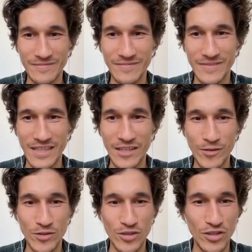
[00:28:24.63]

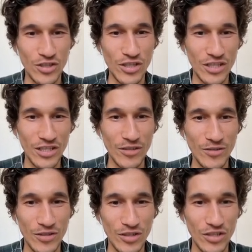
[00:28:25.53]
No GG, no
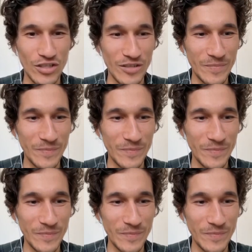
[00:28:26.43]
GG.